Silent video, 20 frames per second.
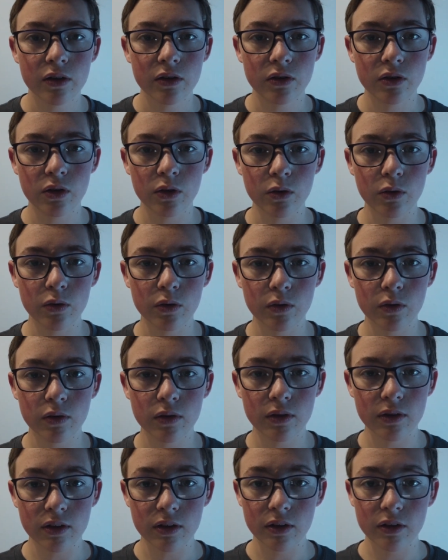to
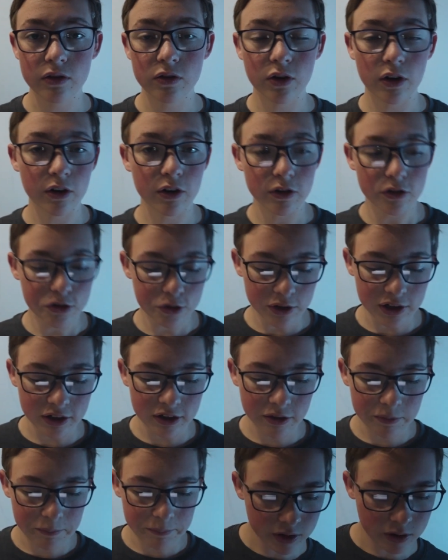the trunk or treat,
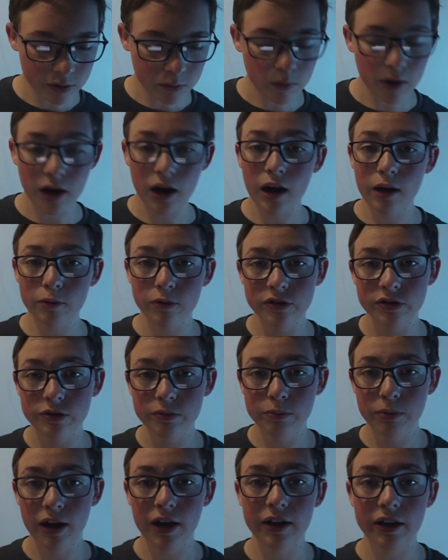where I was
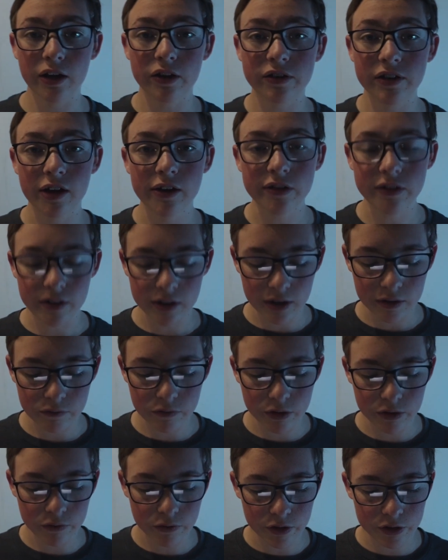planning on testing it
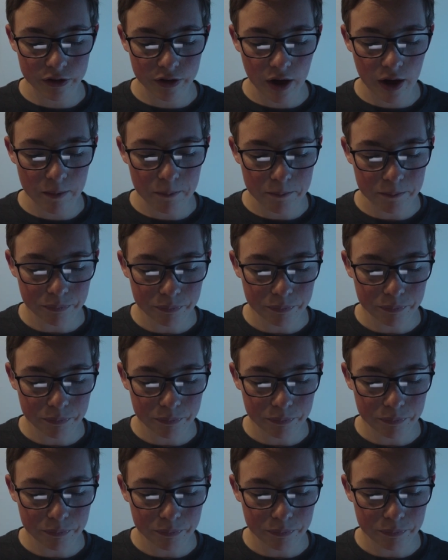for the first time.